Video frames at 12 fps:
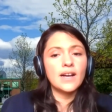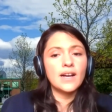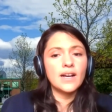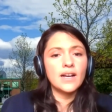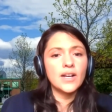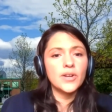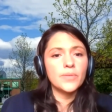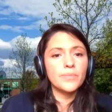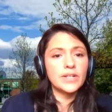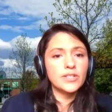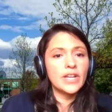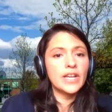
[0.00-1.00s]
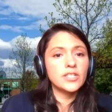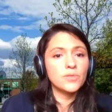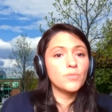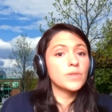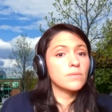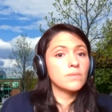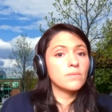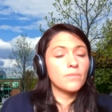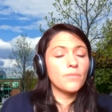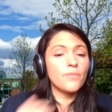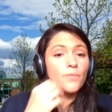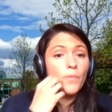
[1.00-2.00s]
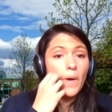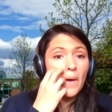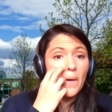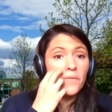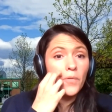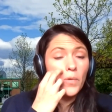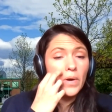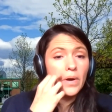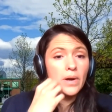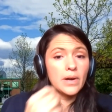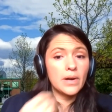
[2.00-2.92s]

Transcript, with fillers: Um, education uh, for